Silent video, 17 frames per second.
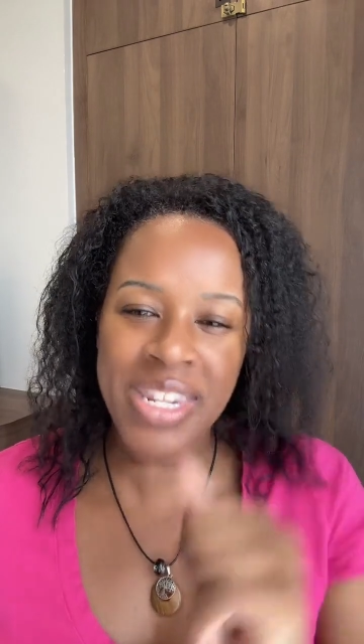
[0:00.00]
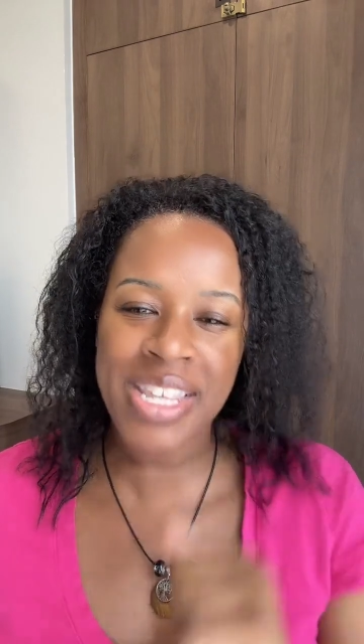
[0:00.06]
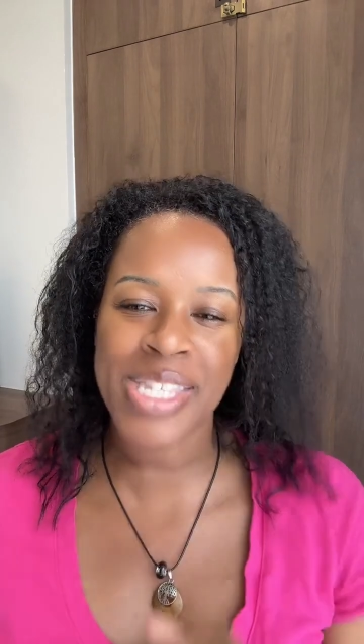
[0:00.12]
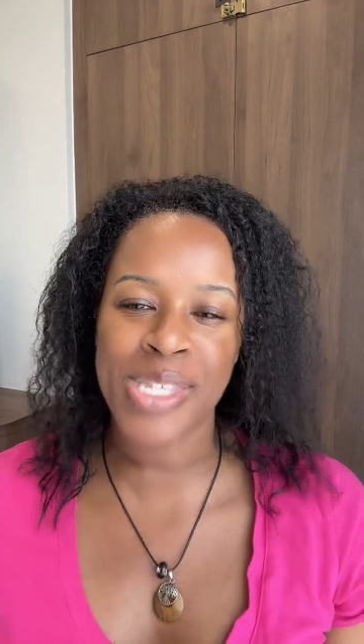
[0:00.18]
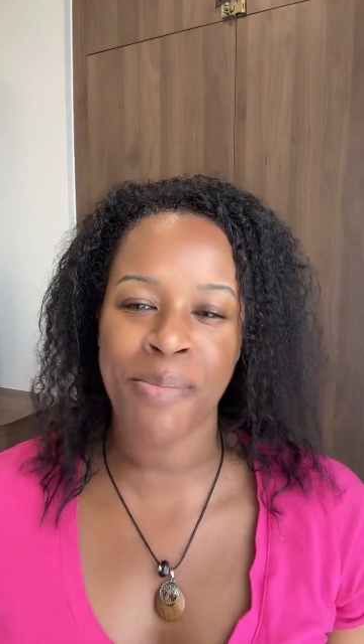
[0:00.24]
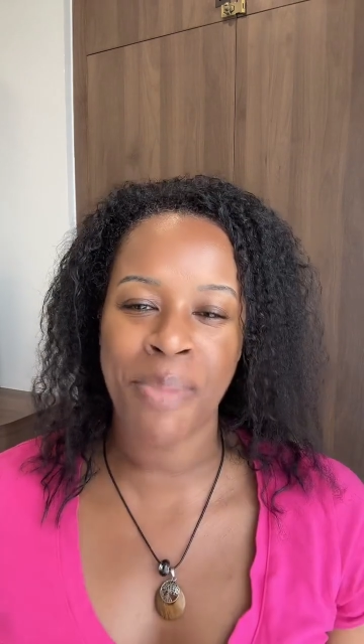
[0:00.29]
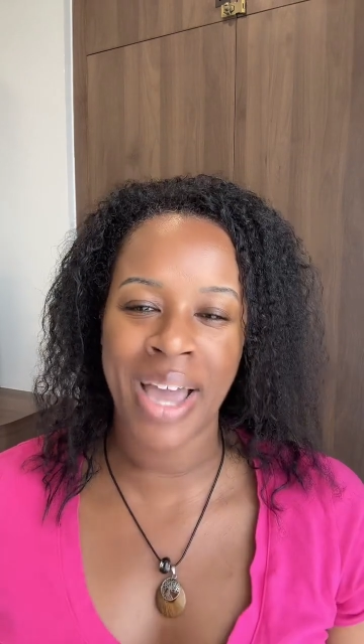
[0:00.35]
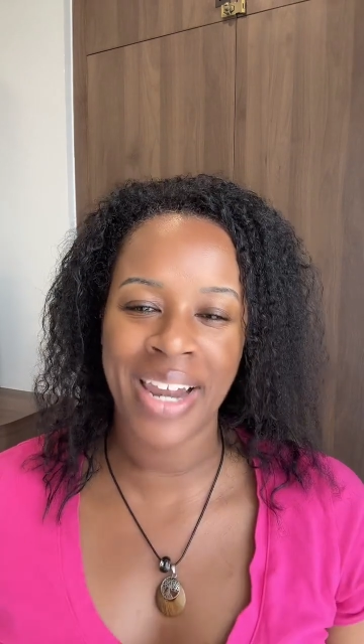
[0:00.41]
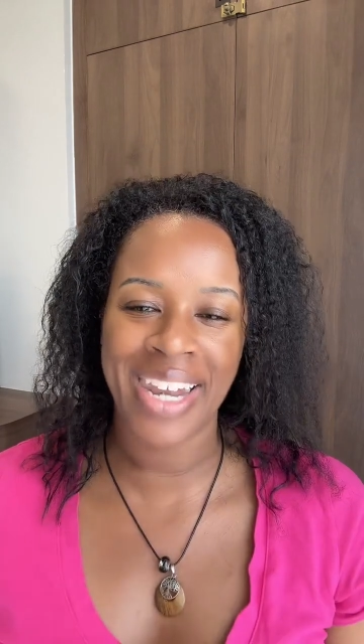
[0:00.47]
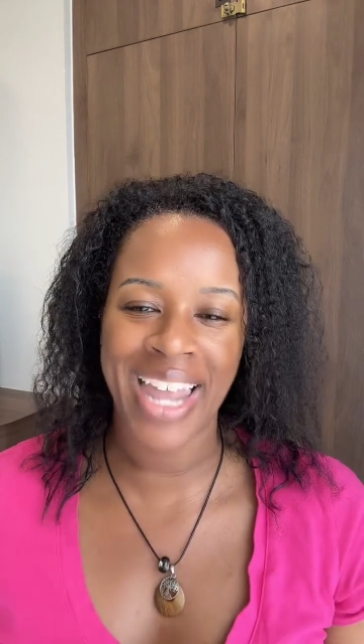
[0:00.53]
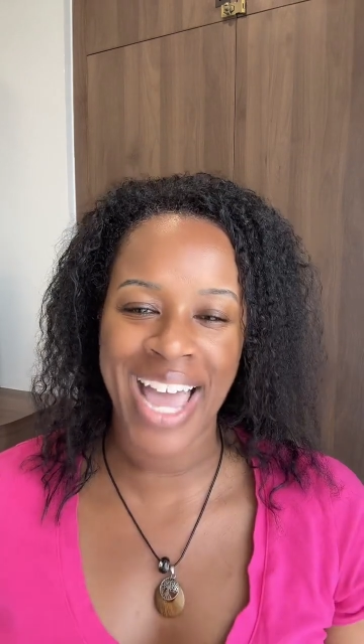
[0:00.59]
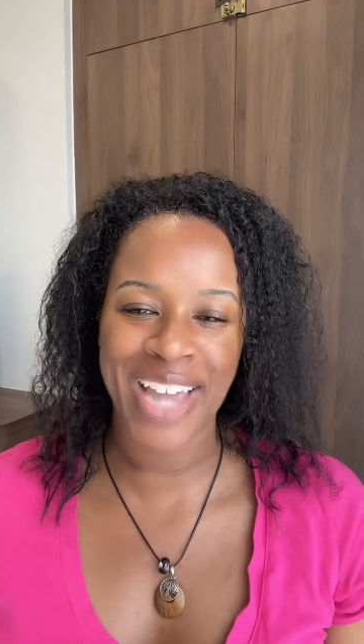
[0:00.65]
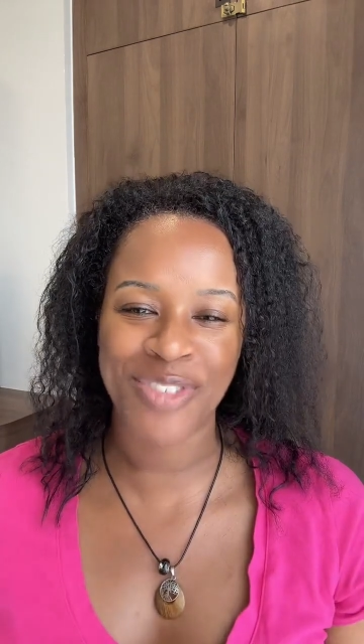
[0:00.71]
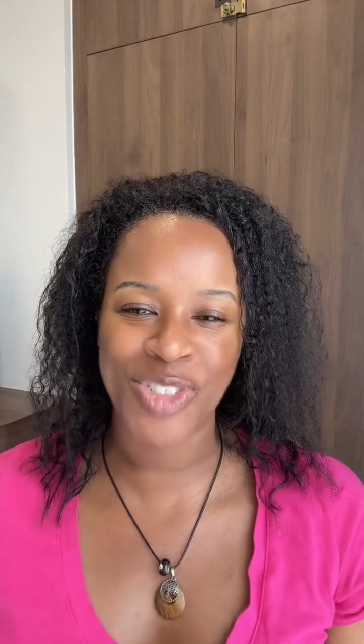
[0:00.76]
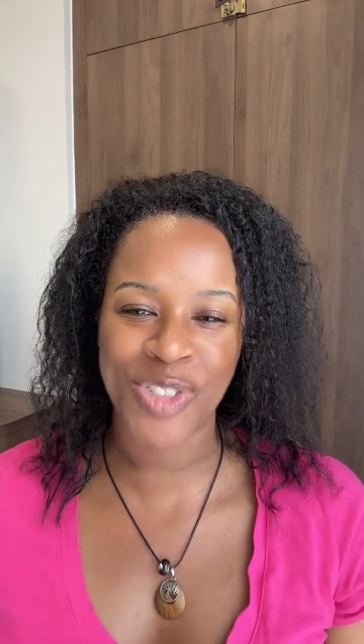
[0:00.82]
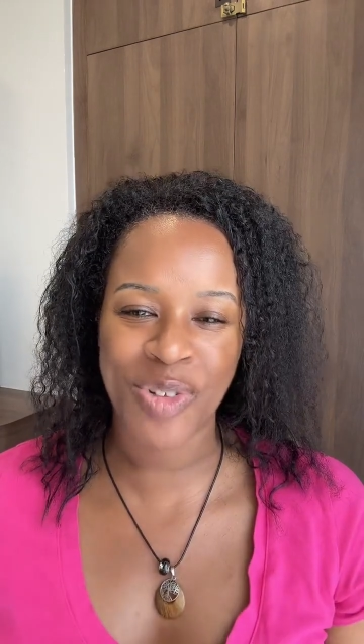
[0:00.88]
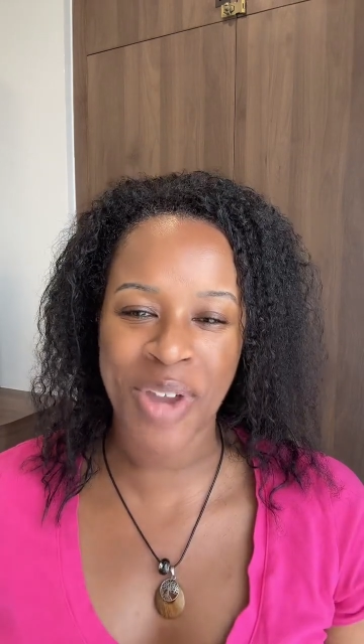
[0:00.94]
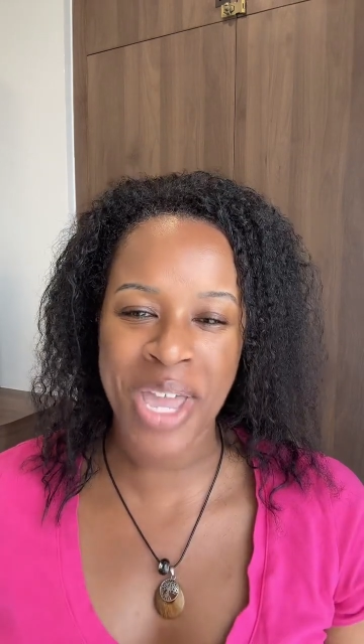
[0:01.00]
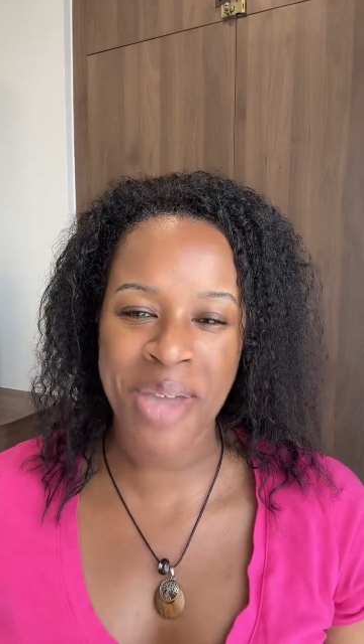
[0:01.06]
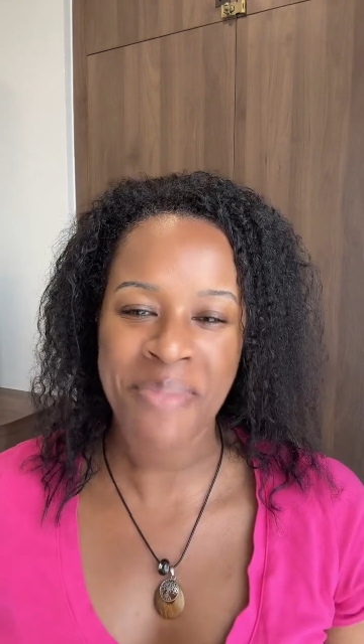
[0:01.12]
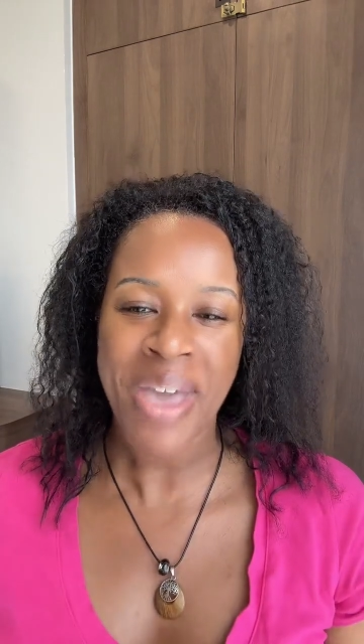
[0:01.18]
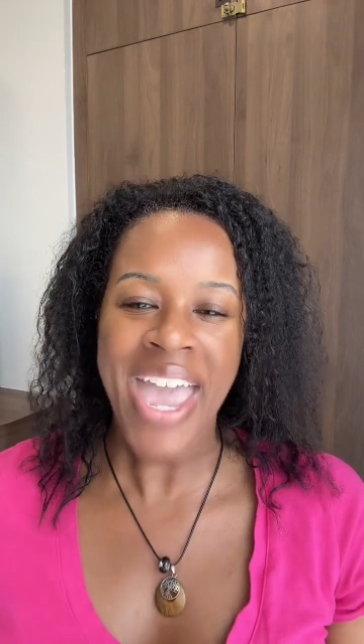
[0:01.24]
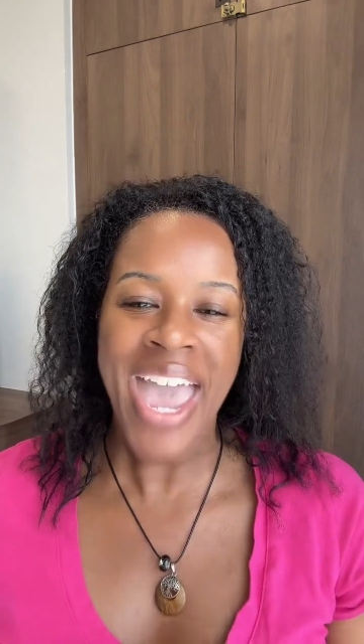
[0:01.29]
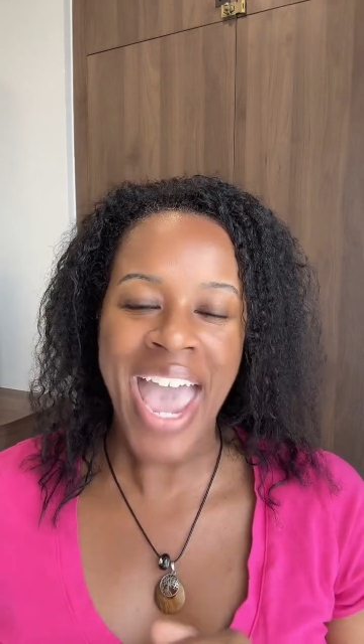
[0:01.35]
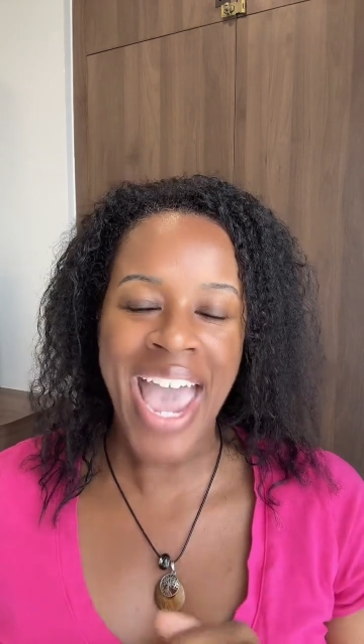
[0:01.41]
this in my live stream,